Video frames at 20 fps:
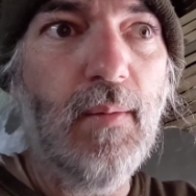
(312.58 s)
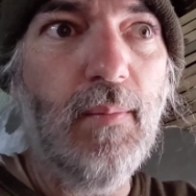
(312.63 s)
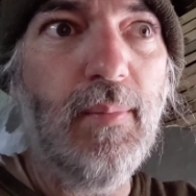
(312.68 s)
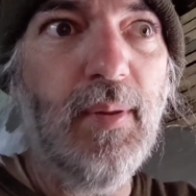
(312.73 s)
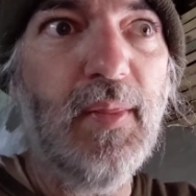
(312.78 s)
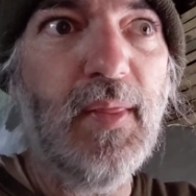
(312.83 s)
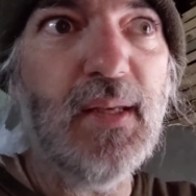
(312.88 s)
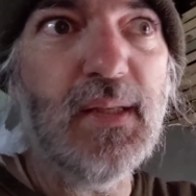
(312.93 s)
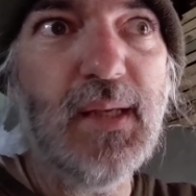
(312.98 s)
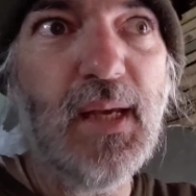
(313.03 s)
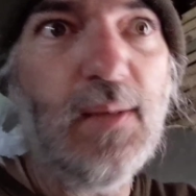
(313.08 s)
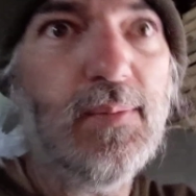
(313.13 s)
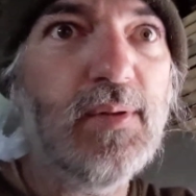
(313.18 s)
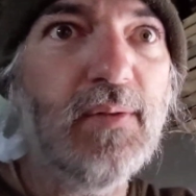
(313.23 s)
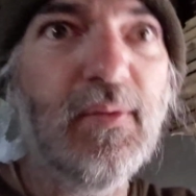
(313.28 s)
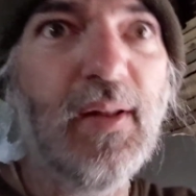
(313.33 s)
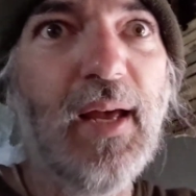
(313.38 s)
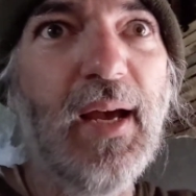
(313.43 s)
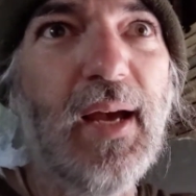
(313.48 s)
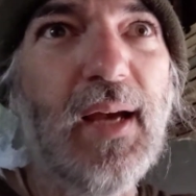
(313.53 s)
but there's heaps
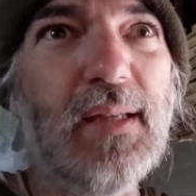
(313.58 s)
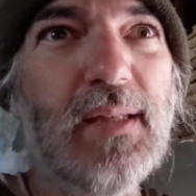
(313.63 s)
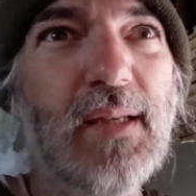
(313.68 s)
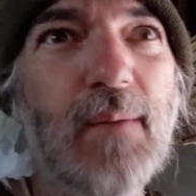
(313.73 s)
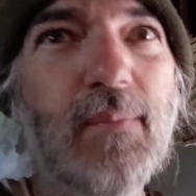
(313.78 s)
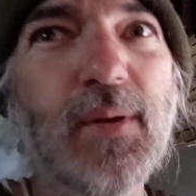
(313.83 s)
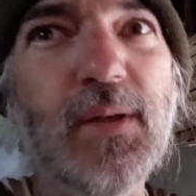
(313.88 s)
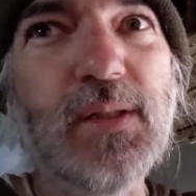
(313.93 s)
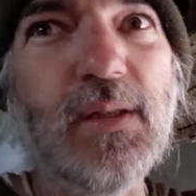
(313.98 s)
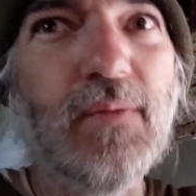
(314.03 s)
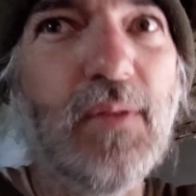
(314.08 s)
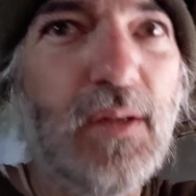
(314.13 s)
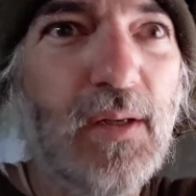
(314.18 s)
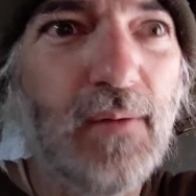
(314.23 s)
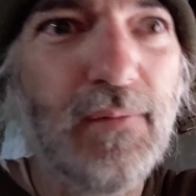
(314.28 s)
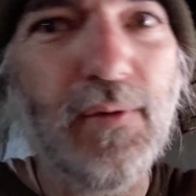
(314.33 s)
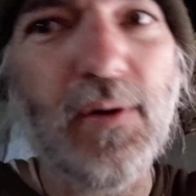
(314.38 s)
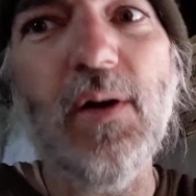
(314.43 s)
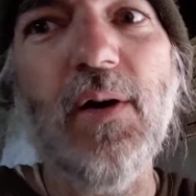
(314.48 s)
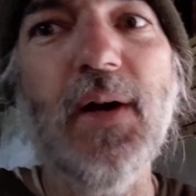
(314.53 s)
of layers, and because of the
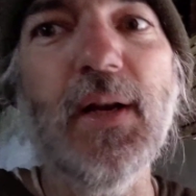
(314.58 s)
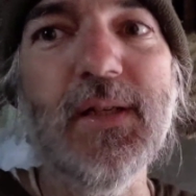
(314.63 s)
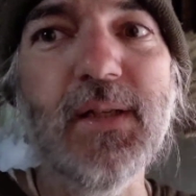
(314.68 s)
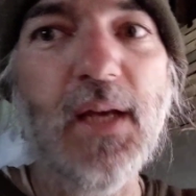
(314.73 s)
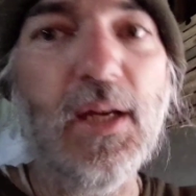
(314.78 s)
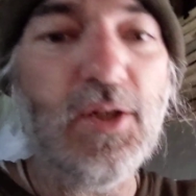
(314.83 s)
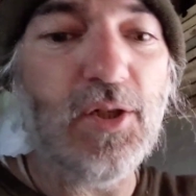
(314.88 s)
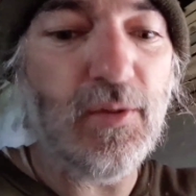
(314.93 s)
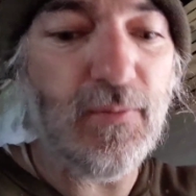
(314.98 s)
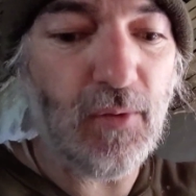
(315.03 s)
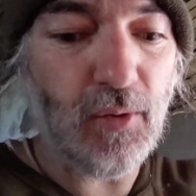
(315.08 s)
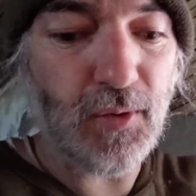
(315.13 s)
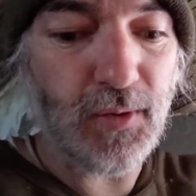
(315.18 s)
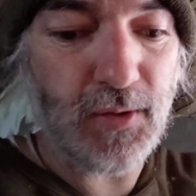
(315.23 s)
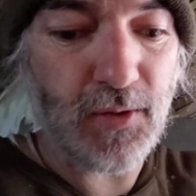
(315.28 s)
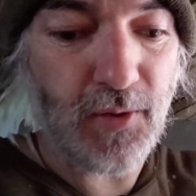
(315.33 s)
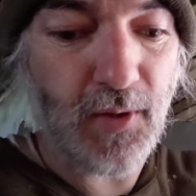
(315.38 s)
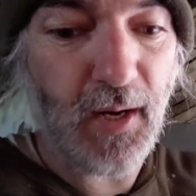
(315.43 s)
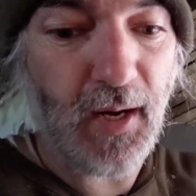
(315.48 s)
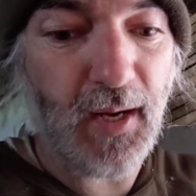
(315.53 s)
different orientation of all the
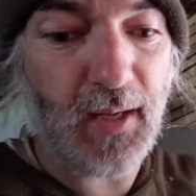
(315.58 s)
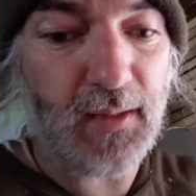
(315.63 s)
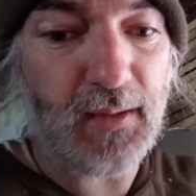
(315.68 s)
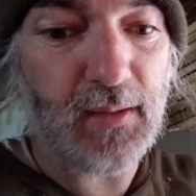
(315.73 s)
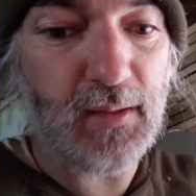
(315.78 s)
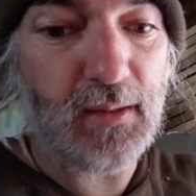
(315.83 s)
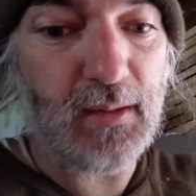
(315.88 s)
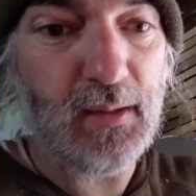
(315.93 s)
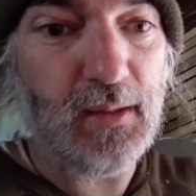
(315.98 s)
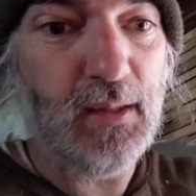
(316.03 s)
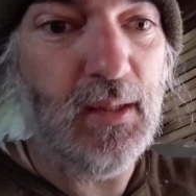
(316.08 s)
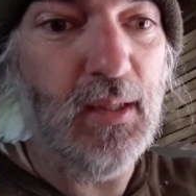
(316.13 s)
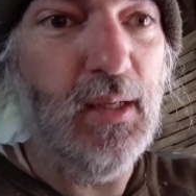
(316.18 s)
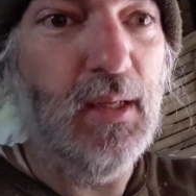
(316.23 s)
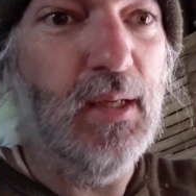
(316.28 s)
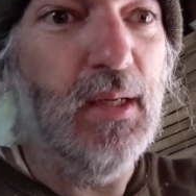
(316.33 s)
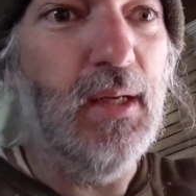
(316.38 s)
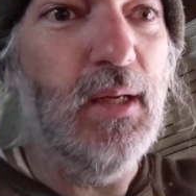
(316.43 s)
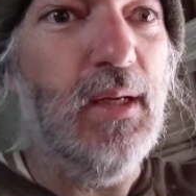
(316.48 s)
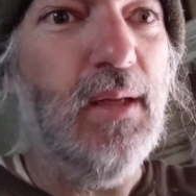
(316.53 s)
strands,
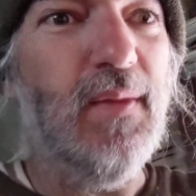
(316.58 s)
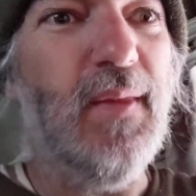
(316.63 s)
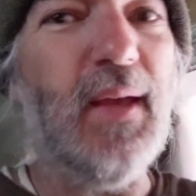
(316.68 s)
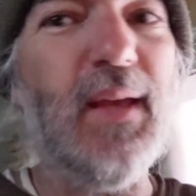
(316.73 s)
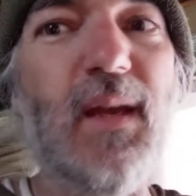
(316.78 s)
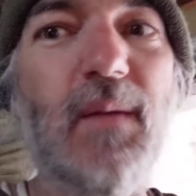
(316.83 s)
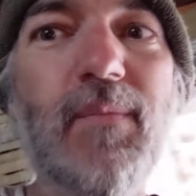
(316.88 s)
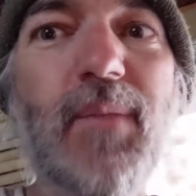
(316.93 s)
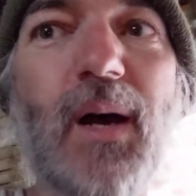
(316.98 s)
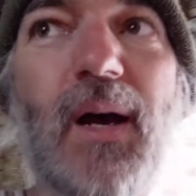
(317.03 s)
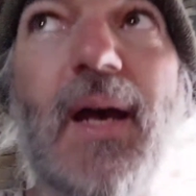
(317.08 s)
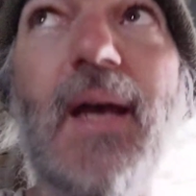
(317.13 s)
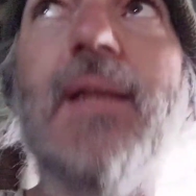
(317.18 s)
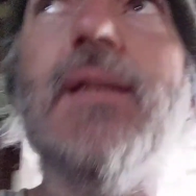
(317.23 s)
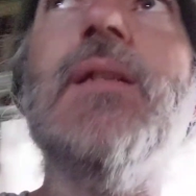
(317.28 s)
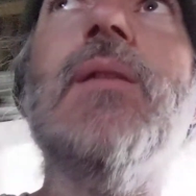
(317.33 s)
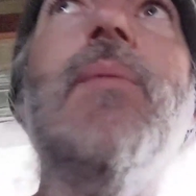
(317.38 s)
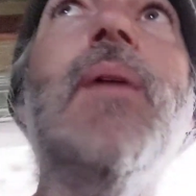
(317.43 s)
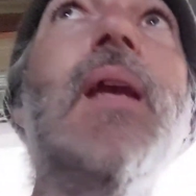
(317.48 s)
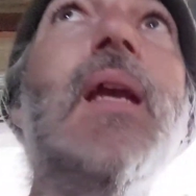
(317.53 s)
they combine
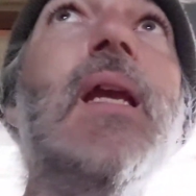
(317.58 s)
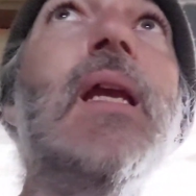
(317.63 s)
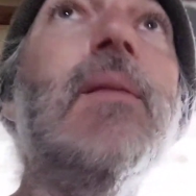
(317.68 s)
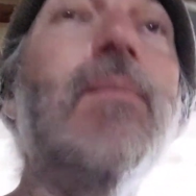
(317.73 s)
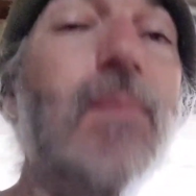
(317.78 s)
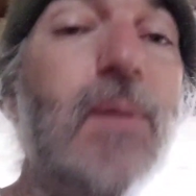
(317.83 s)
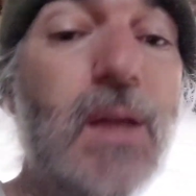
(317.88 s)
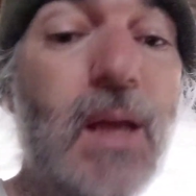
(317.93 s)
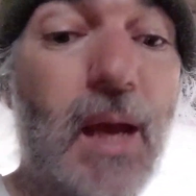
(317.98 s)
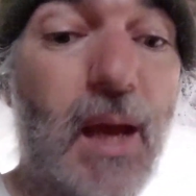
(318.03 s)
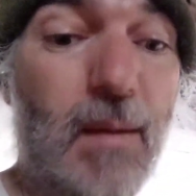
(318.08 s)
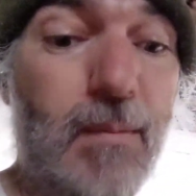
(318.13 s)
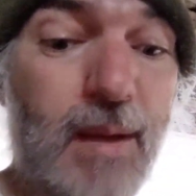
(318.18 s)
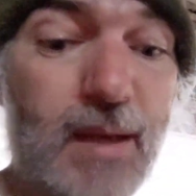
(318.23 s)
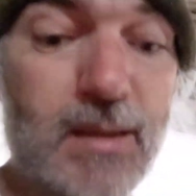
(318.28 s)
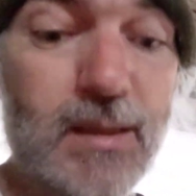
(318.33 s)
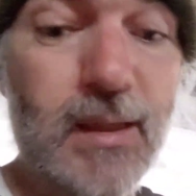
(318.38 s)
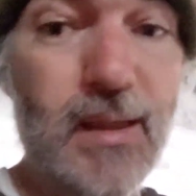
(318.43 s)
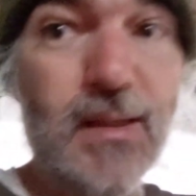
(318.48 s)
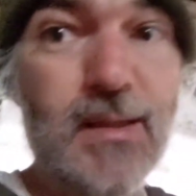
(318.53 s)
to be
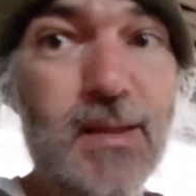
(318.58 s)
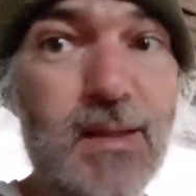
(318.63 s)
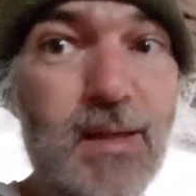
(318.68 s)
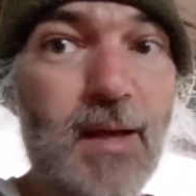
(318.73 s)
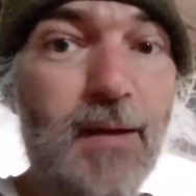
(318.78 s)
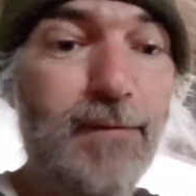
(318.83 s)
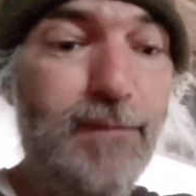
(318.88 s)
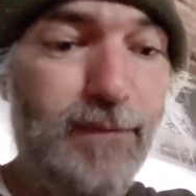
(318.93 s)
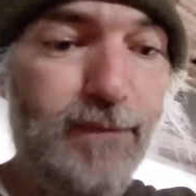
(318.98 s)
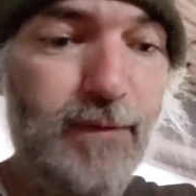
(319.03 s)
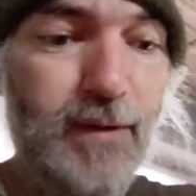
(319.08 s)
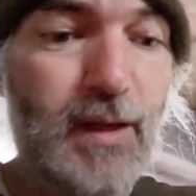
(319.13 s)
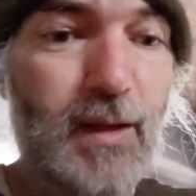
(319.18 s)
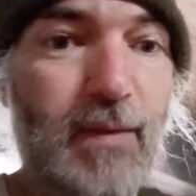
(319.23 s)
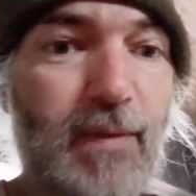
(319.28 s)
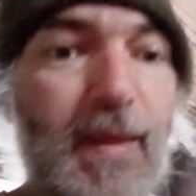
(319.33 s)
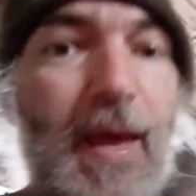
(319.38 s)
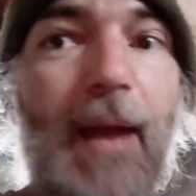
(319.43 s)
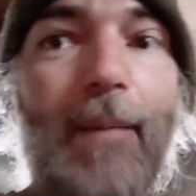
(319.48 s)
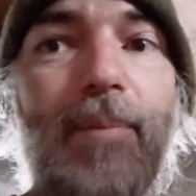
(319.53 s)
immensely stiff
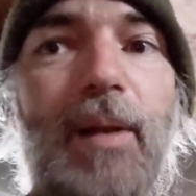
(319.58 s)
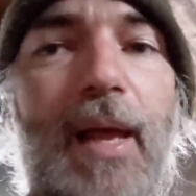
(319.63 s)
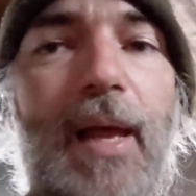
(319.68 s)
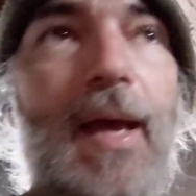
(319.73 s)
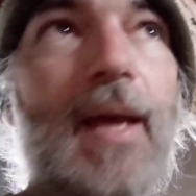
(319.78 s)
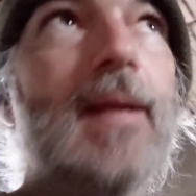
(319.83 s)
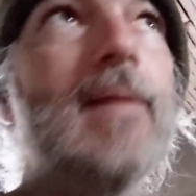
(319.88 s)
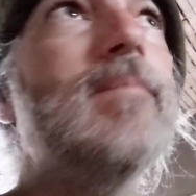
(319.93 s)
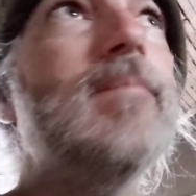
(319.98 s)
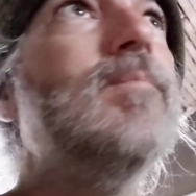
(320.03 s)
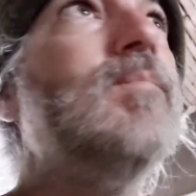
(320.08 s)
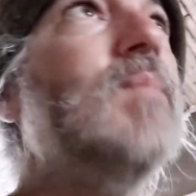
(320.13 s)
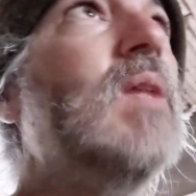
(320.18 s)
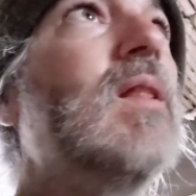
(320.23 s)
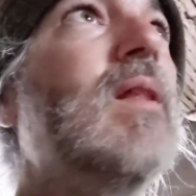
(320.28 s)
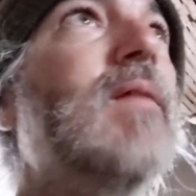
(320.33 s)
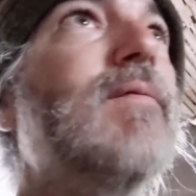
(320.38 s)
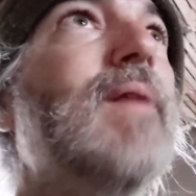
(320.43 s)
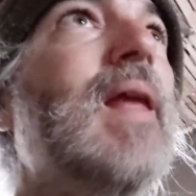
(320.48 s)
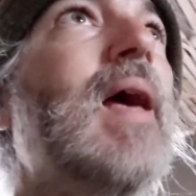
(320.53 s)
in that plane,
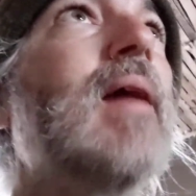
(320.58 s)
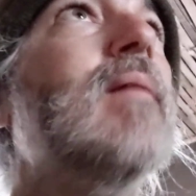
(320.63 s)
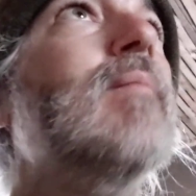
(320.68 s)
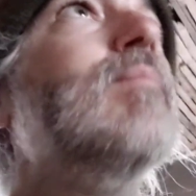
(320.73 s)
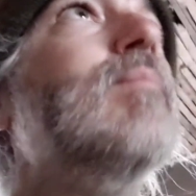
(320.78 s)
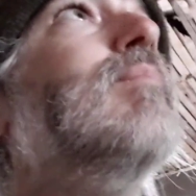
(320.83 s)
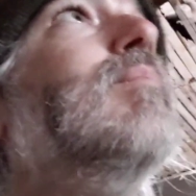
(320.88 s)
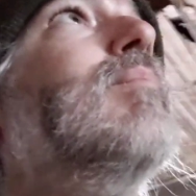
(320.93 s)
in the flat